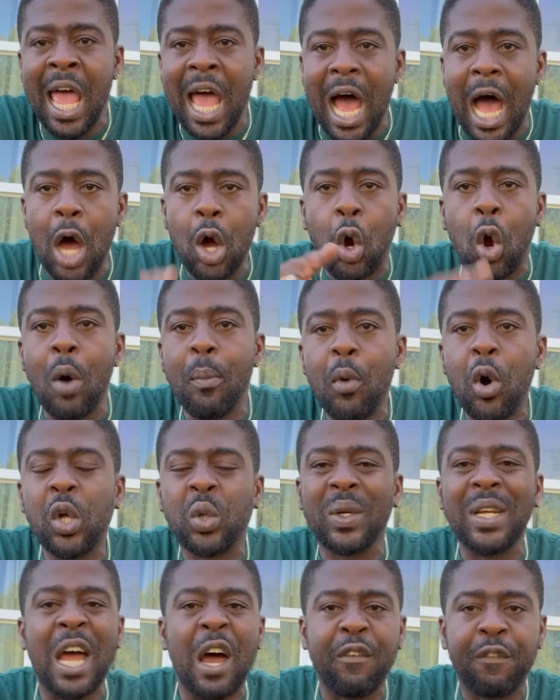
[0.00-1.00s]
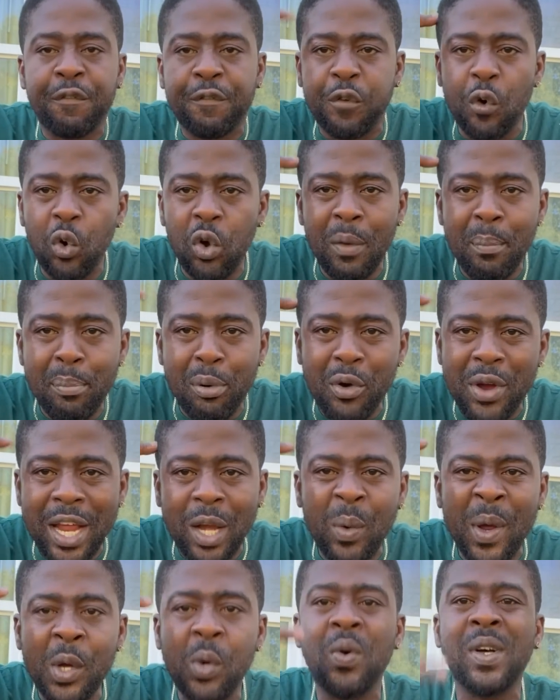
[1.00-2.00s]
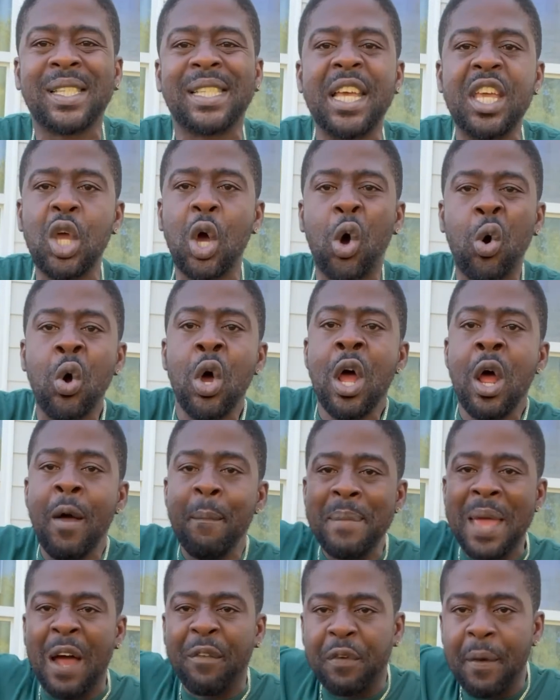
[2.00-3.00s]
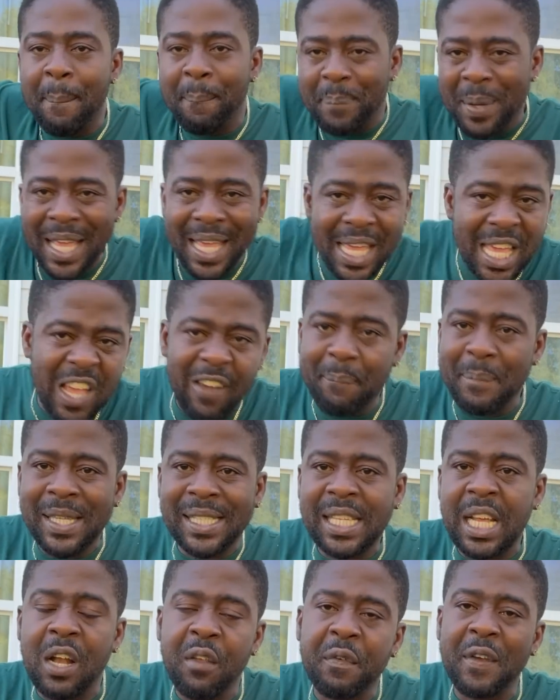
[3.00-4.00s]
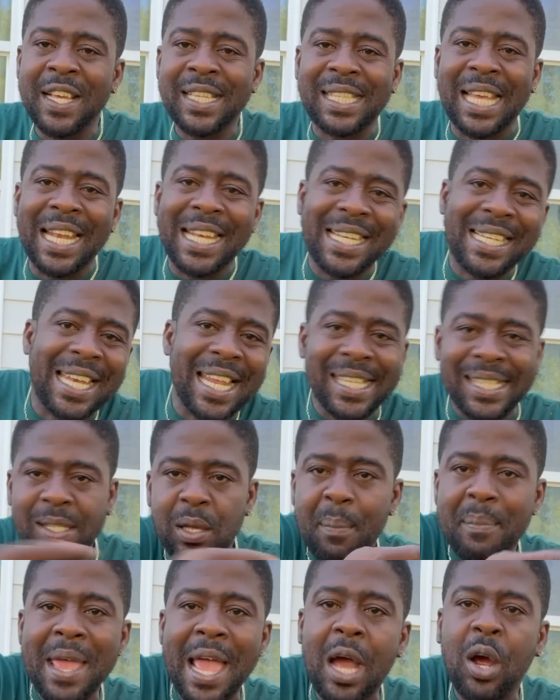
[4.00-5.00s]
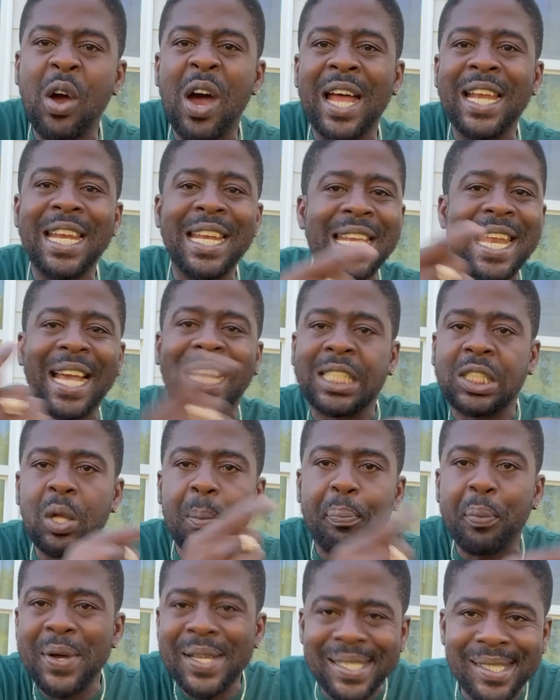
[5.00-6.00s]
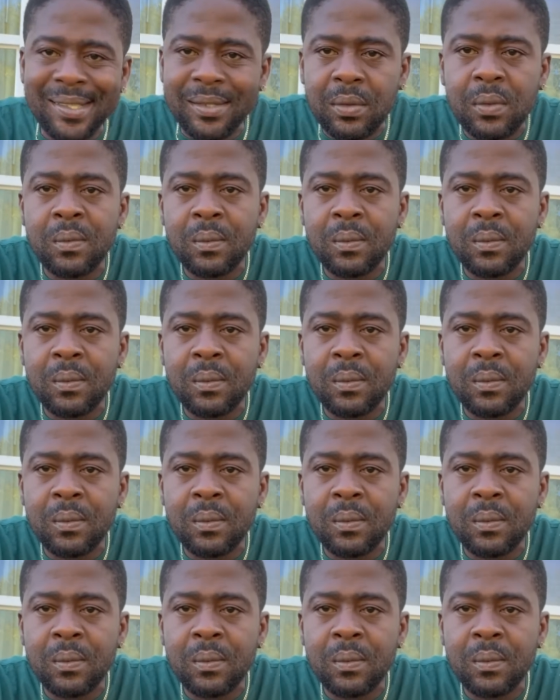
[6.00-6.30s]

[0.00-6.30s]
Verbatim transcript: and come out with a full brain when no say yo, me have to behave myself as a this so me are going next to prison.